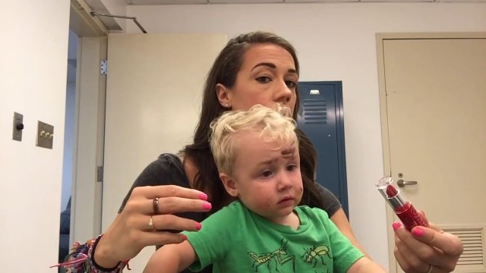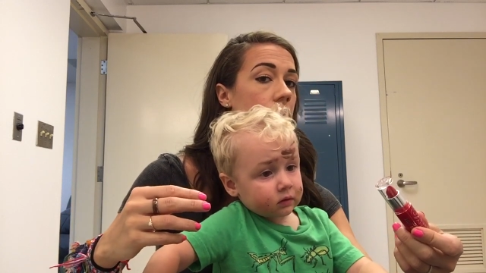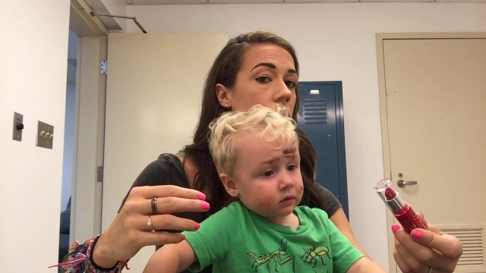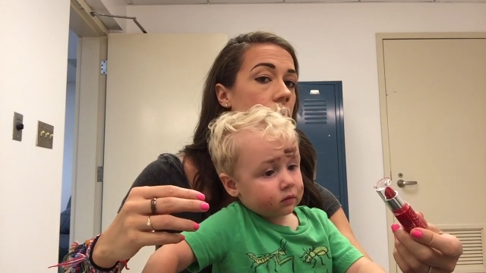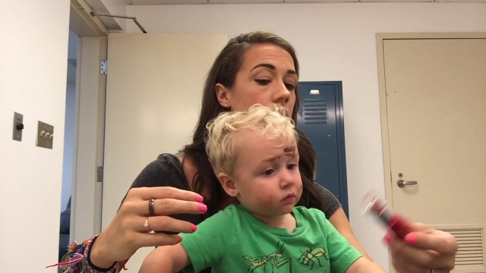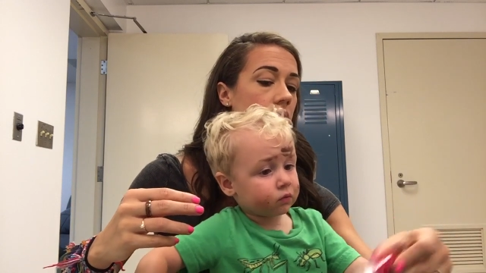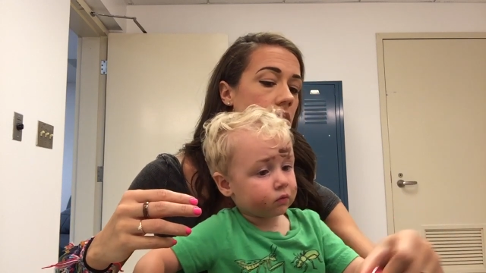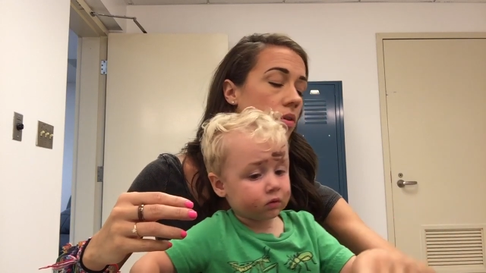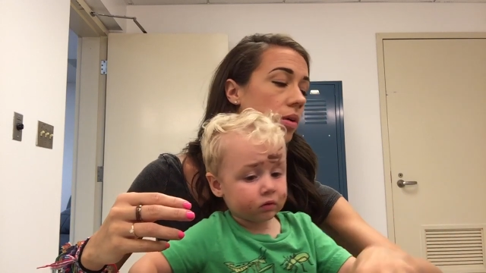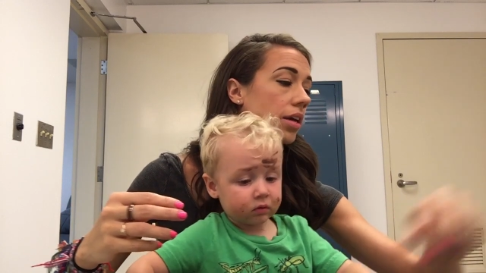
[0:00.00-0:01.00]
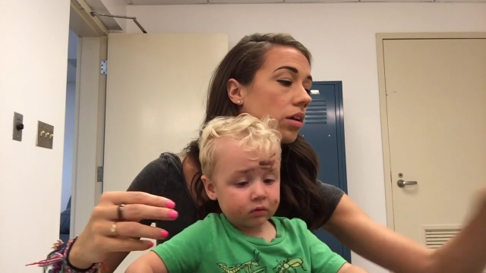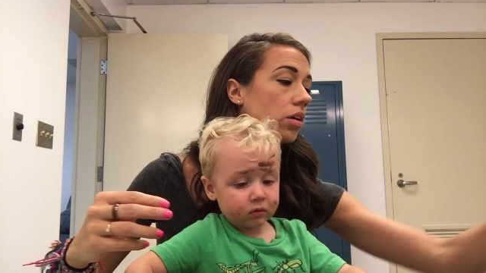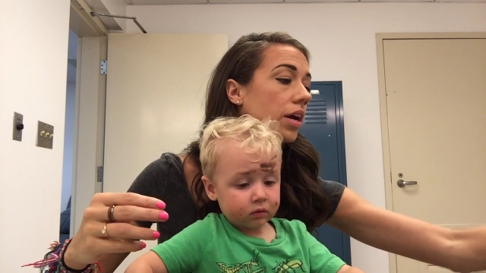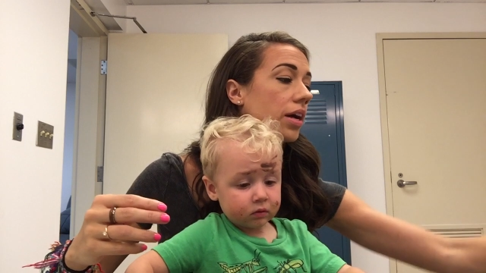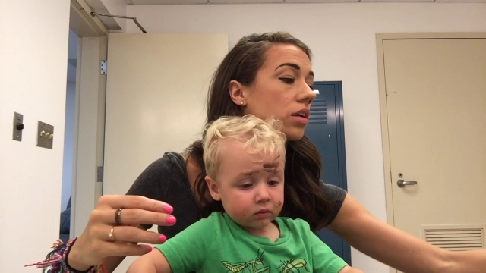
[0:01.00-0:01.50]
Speaker 1: No. No red?
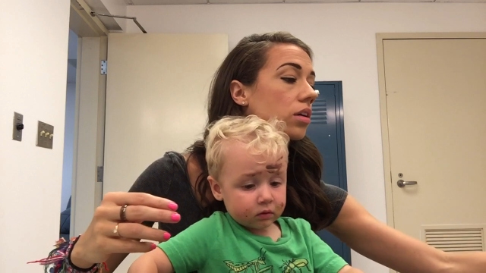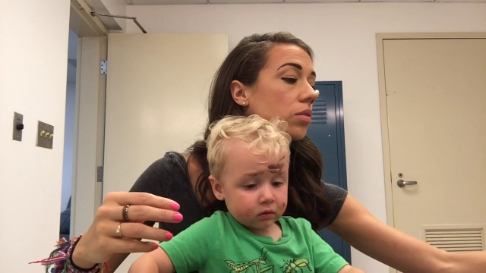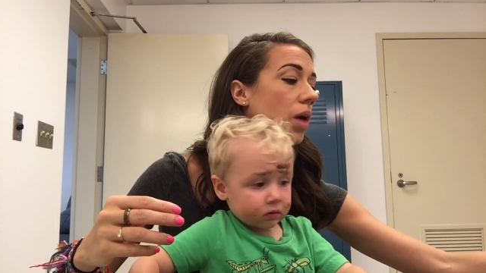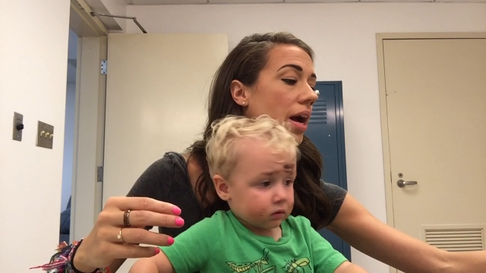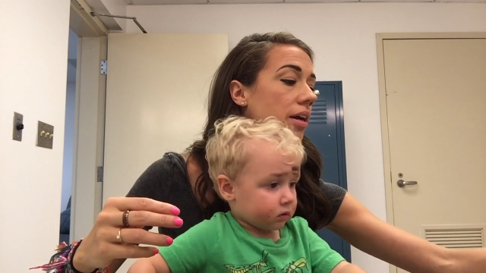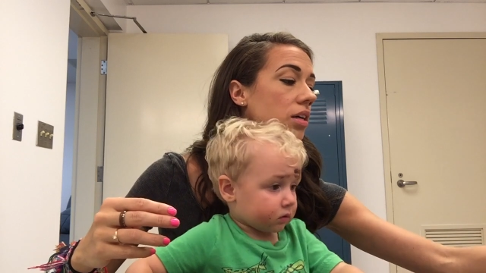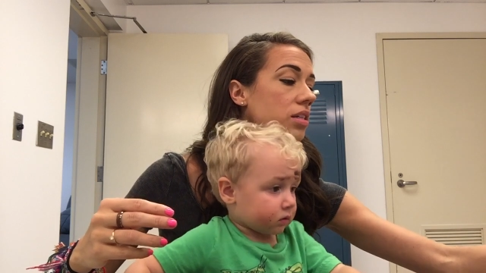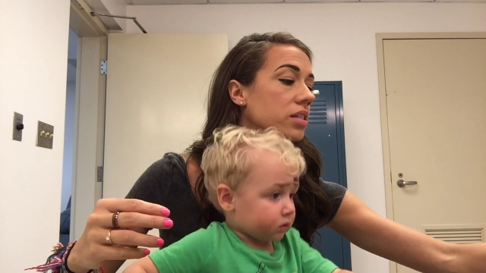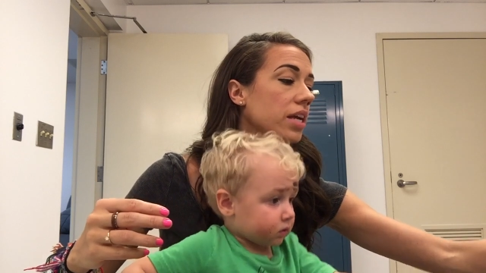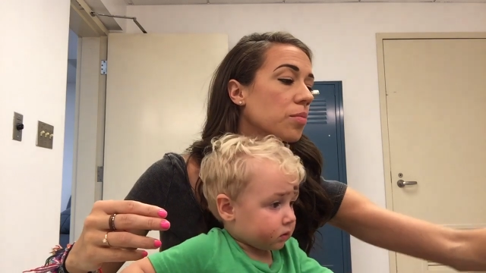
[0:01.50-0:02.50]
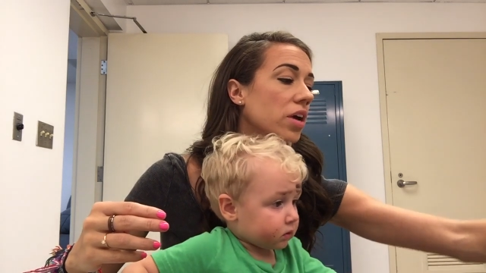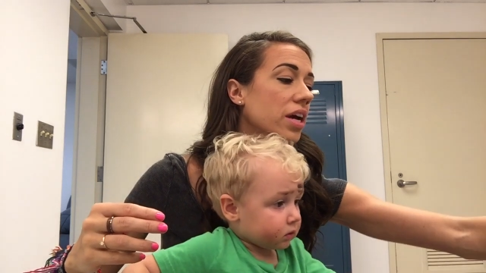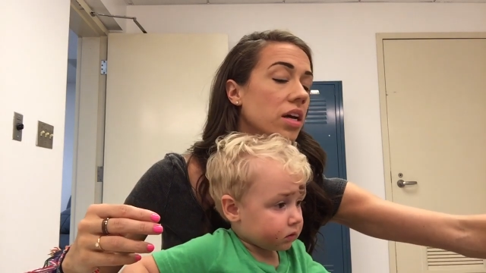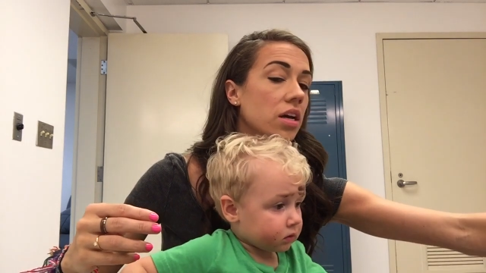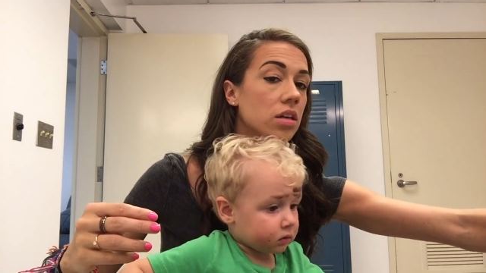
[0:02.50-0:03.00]
Okay. Why? Because it's like
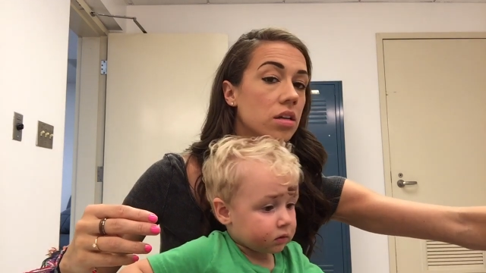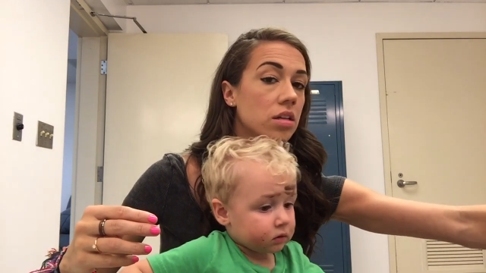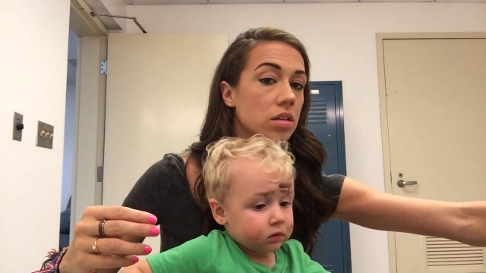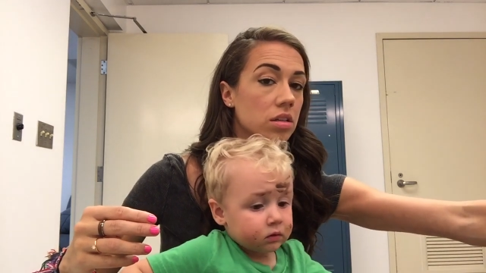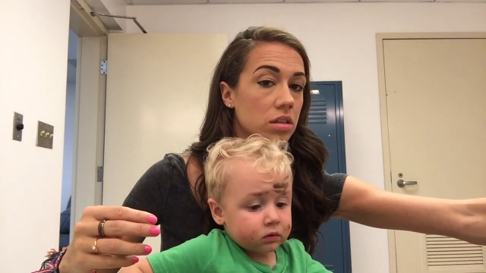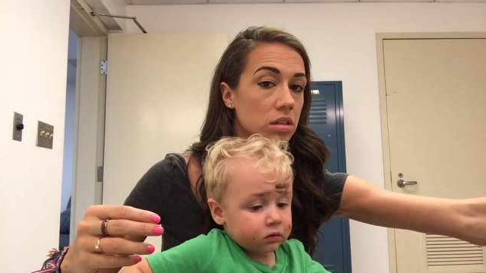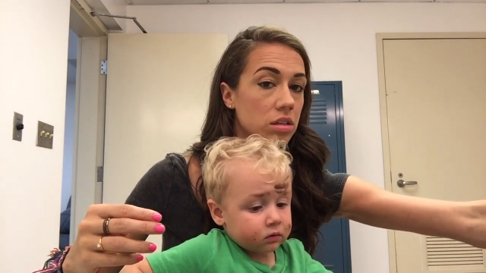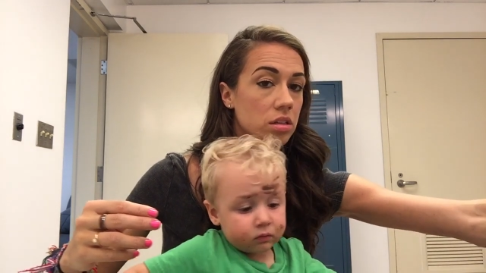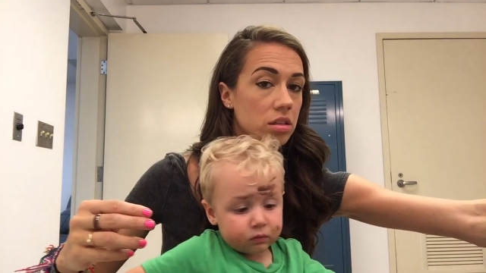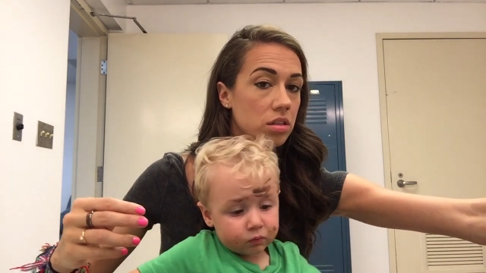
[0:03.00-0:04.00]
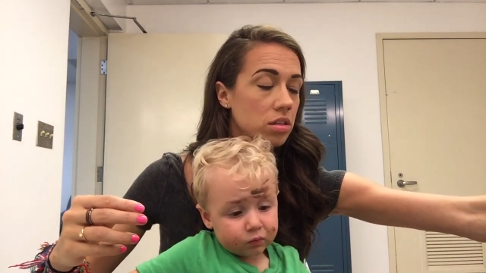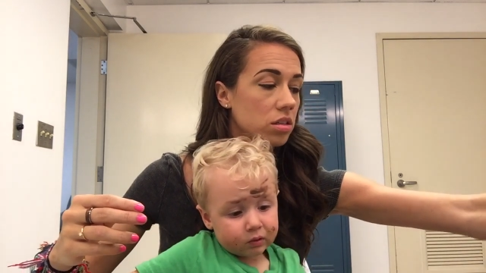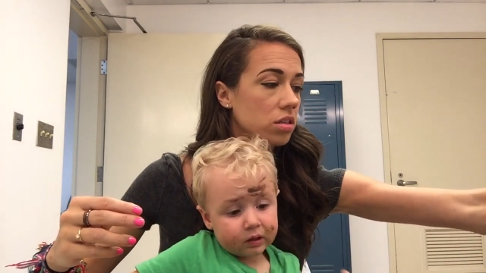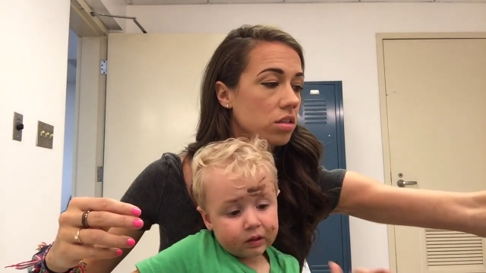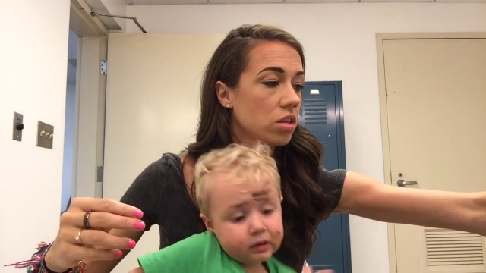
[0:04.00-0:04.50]
Miranda? No.
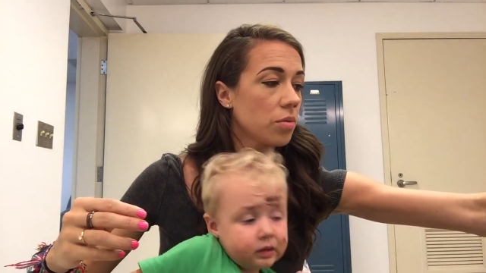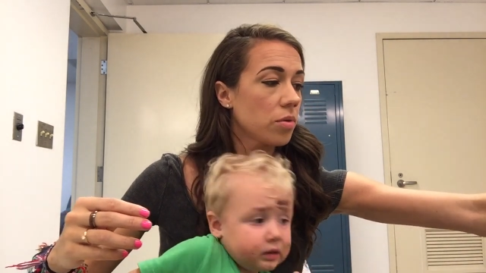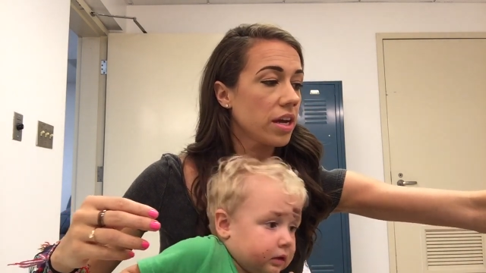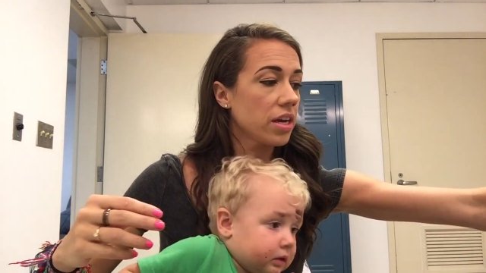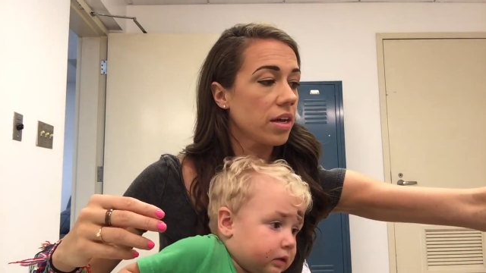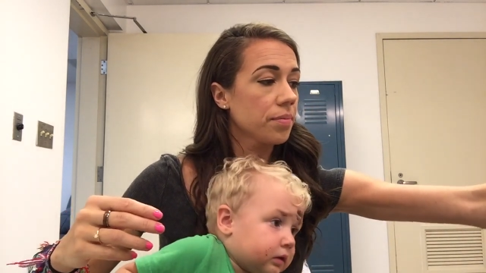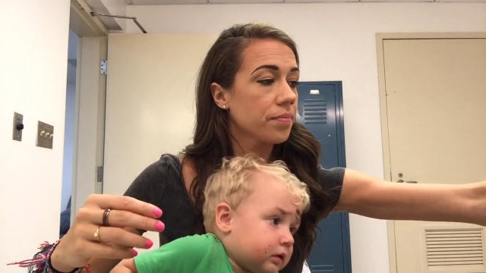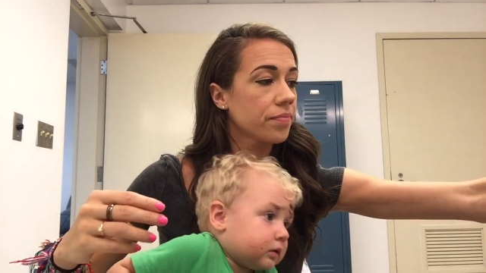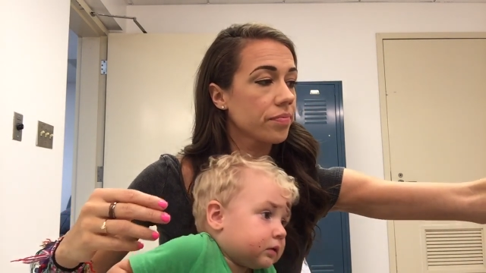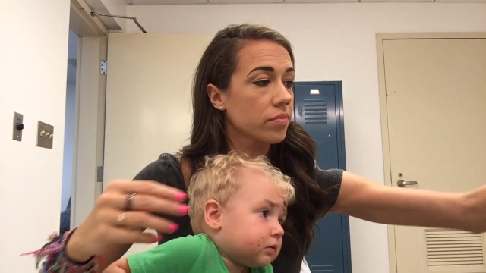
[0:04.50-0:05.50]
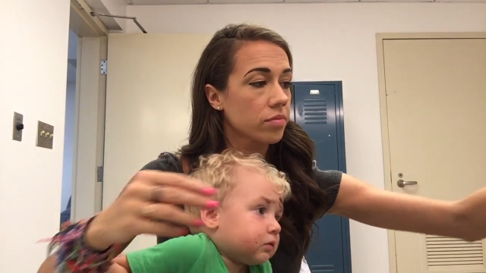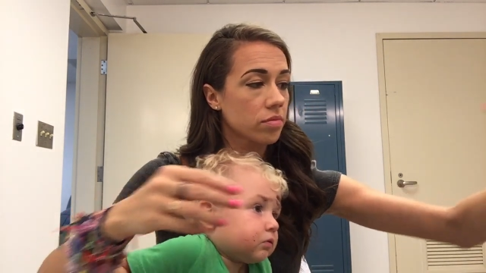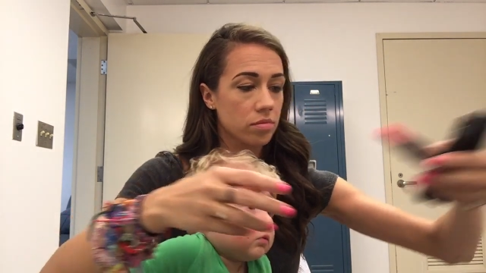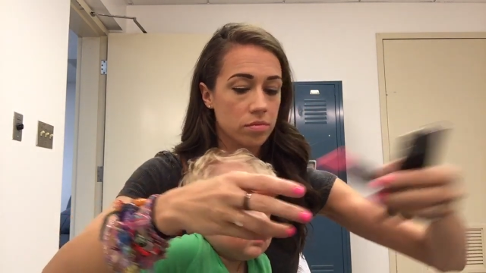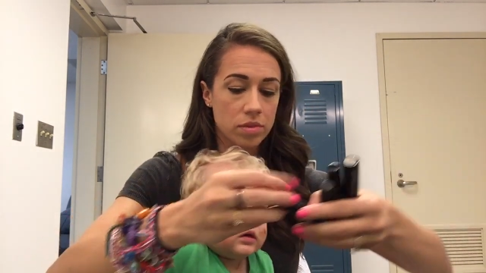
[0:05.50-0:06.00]
No Miranda? No
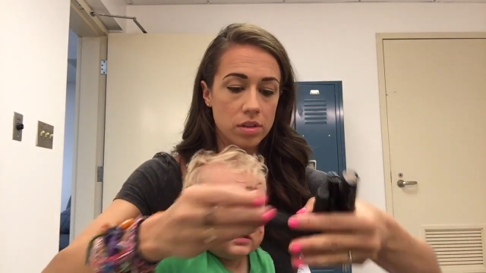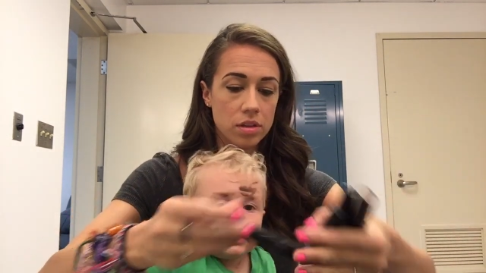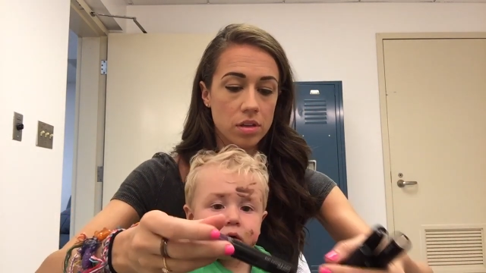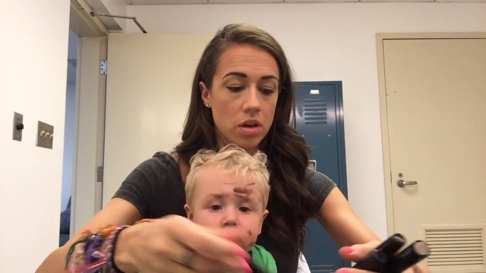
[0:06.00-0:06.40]
Miranda.